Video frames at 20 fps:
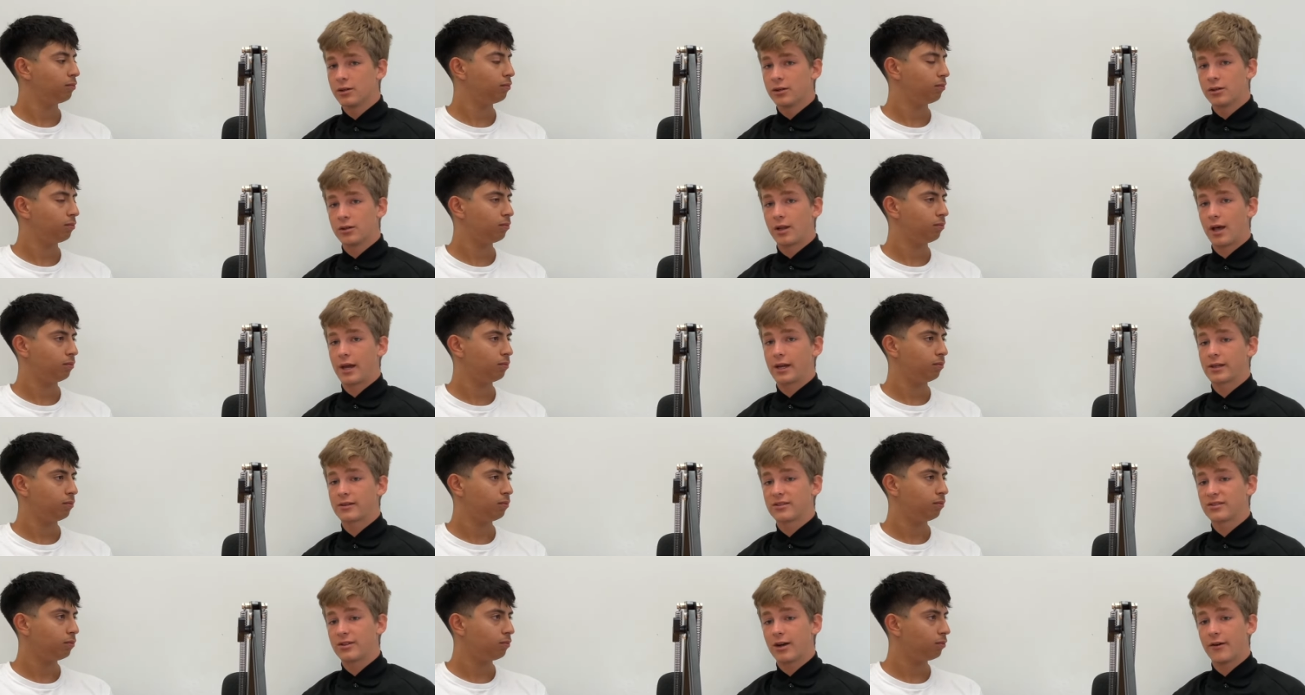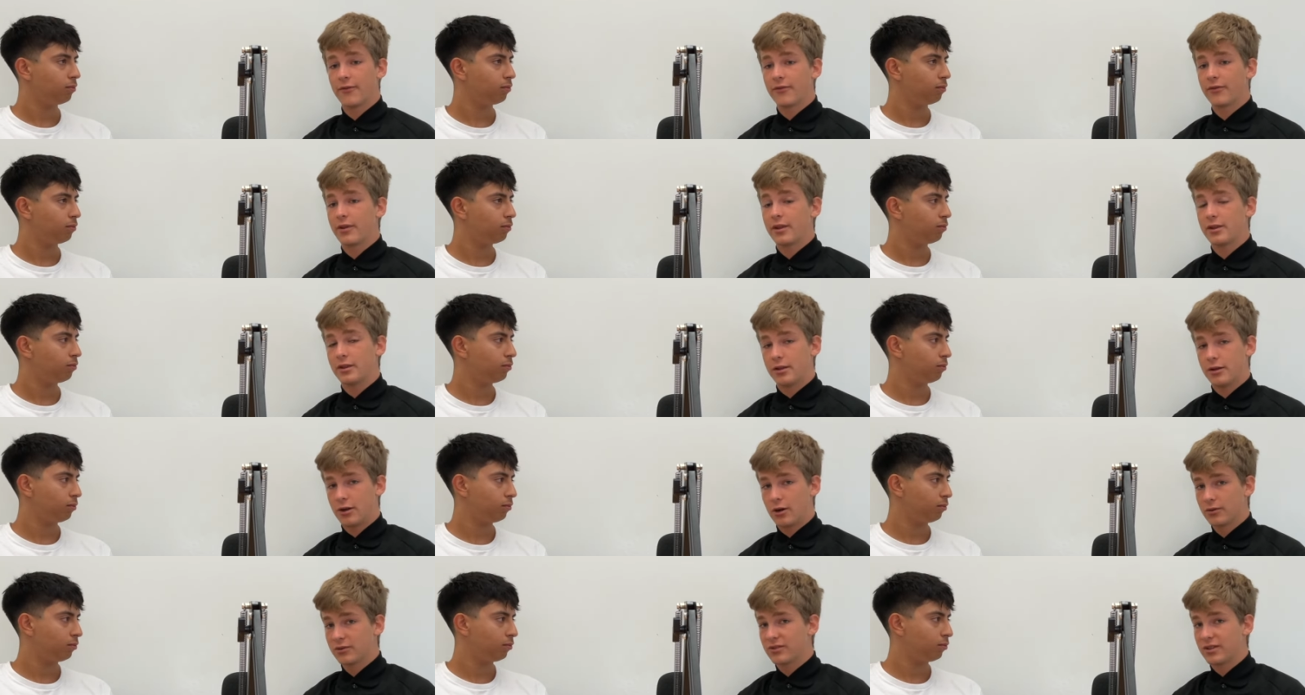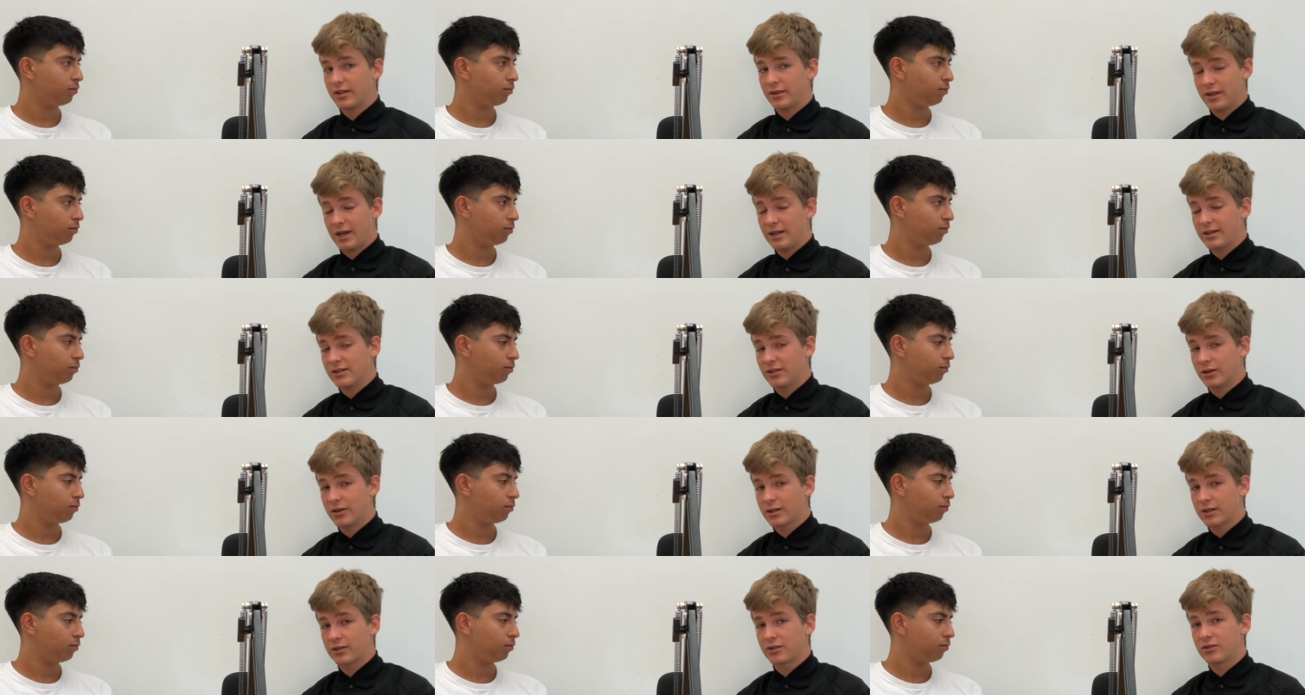Speaker 1: like stuff in the notes that they
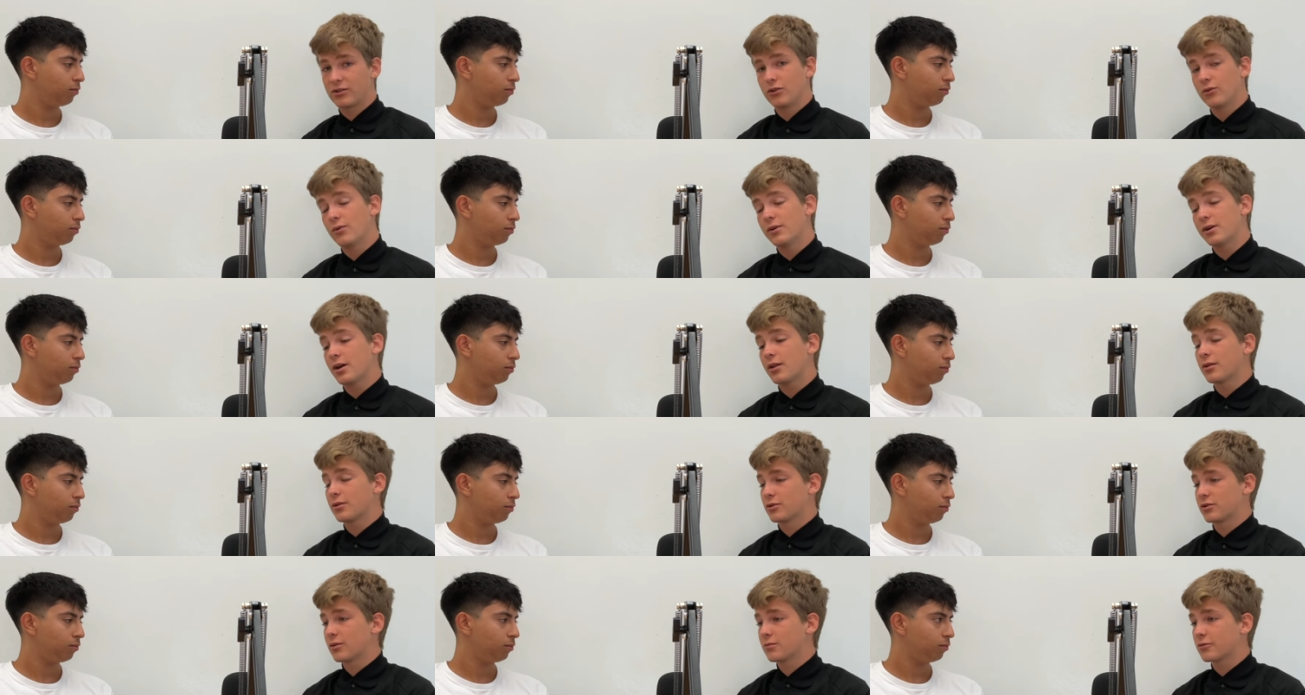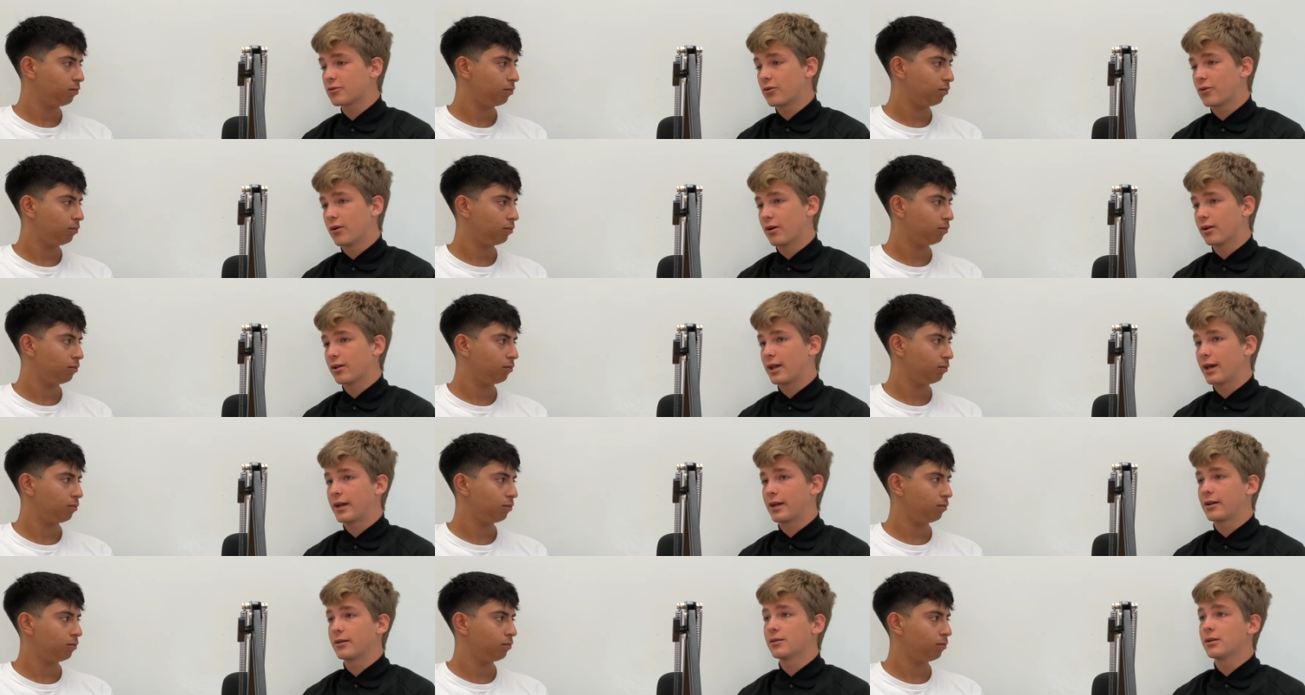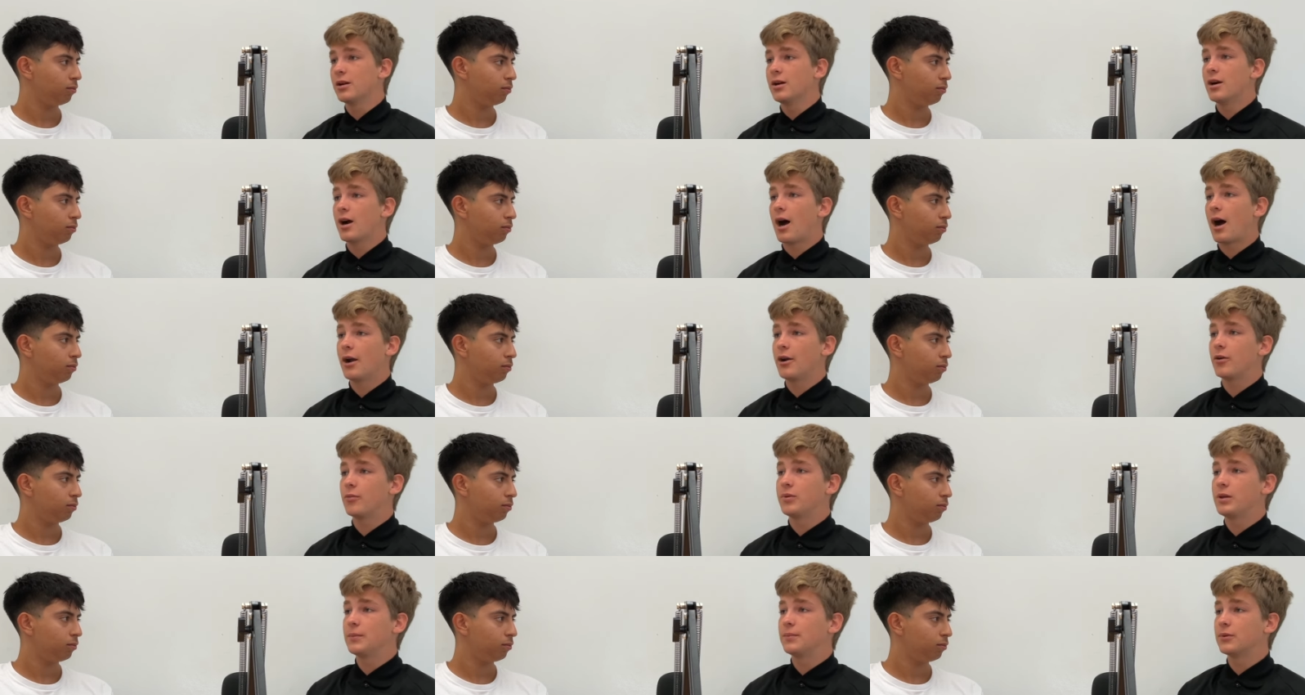took to another drum corps. Like I know
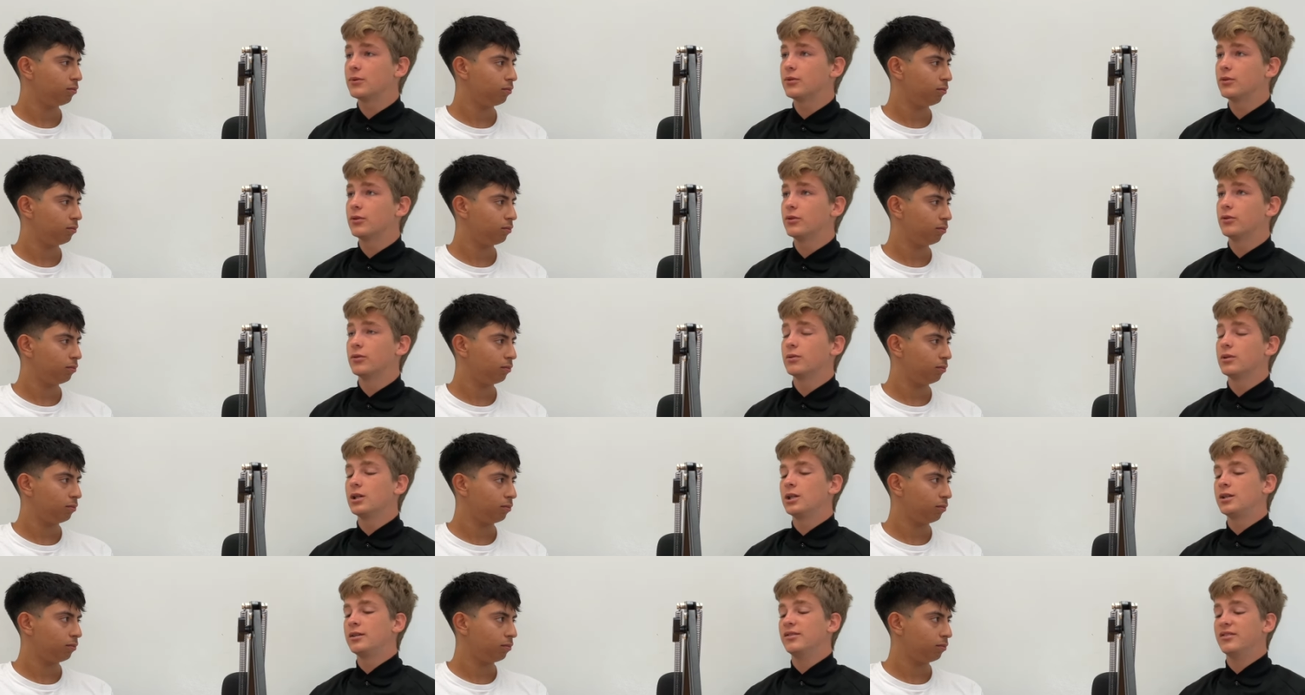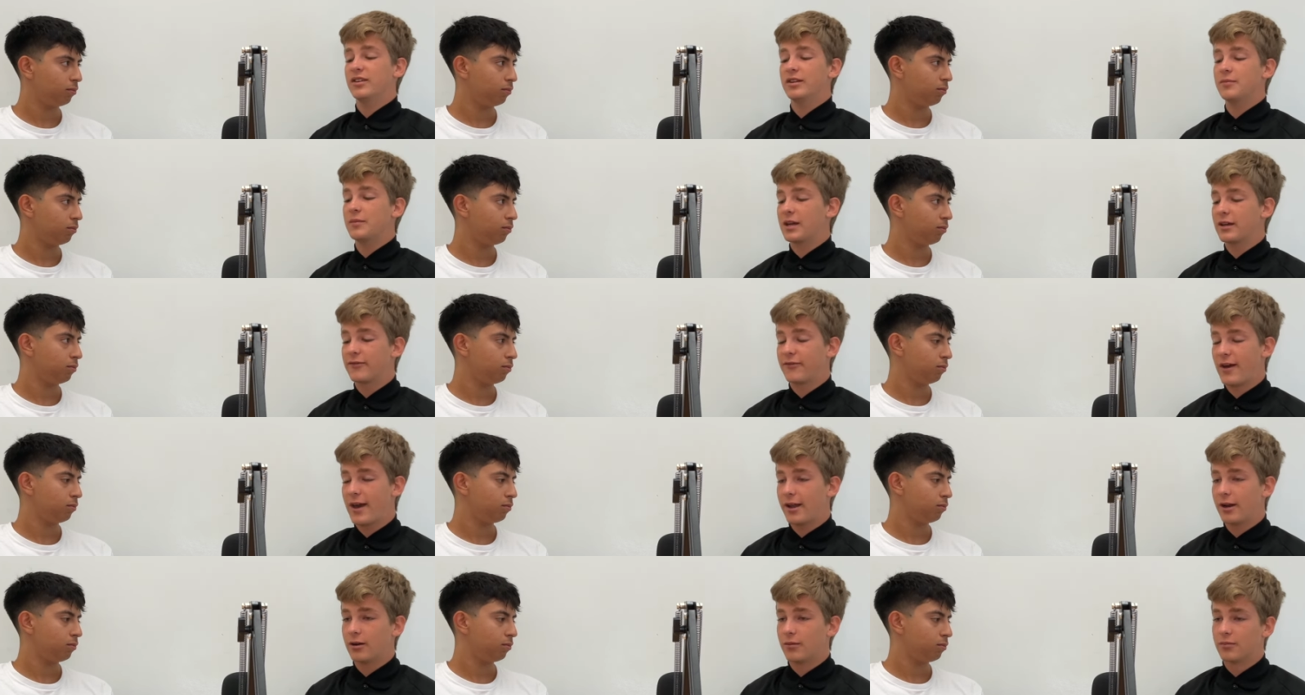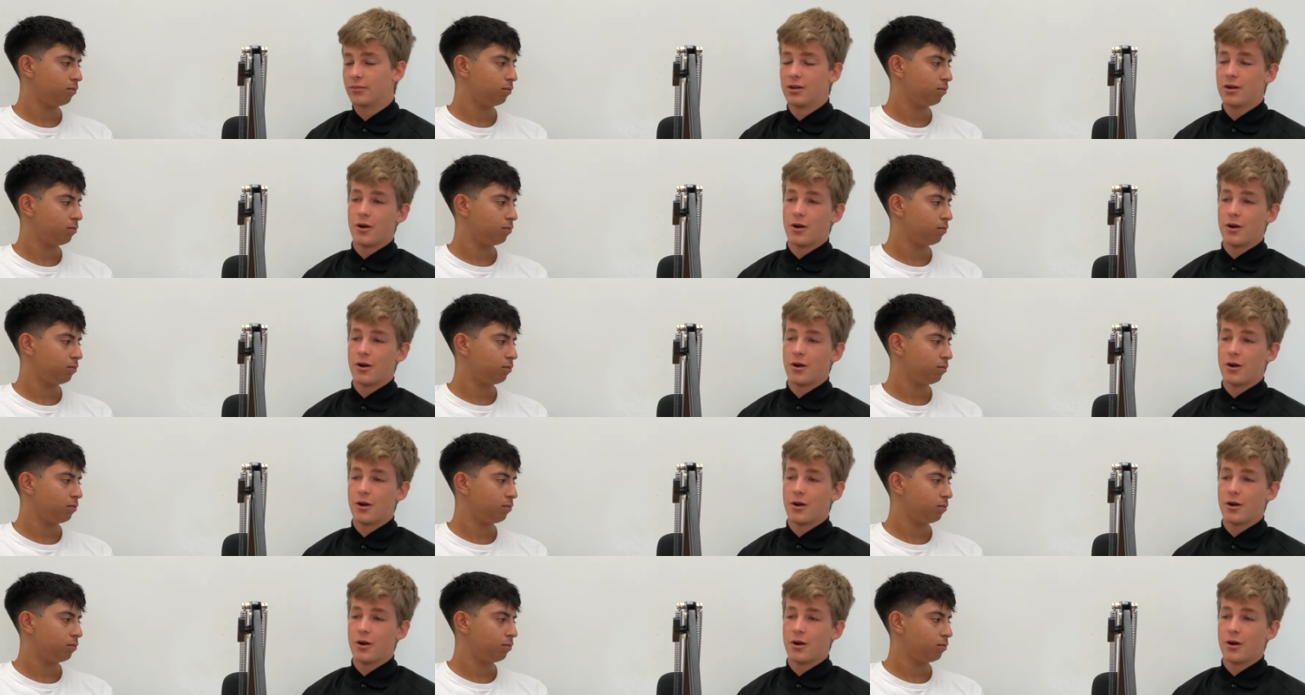people who didn't make Phantom,